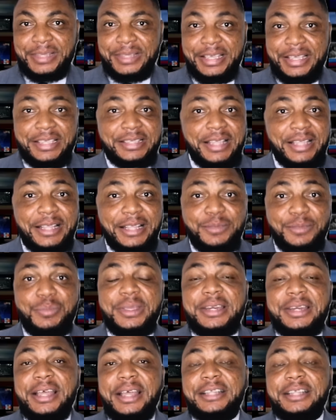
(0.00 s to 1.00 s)
Does that
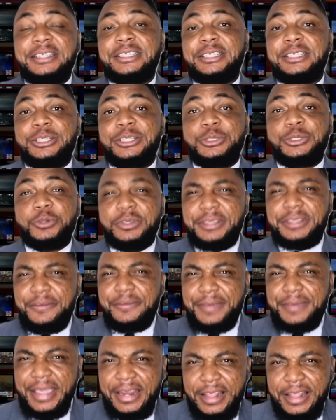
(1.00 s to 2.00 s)
mean that she don't
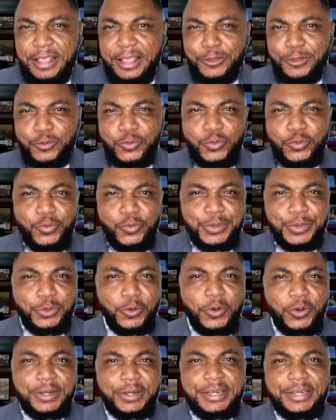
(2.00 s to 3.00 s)
have anything to do with
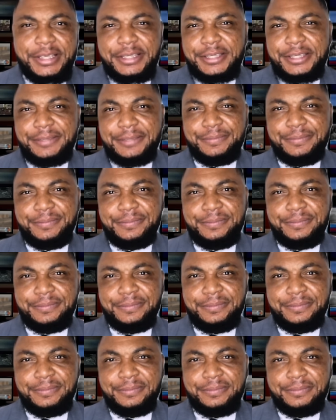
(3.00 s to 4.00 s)
all this?
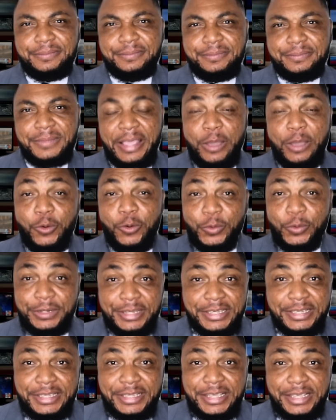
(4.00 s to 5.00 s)
all
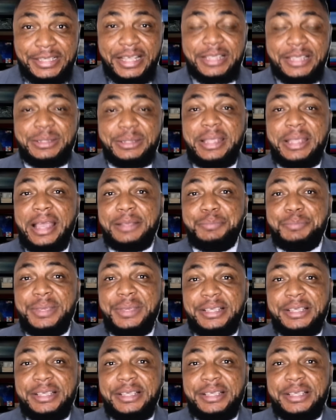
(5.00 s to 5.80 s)
these things that are being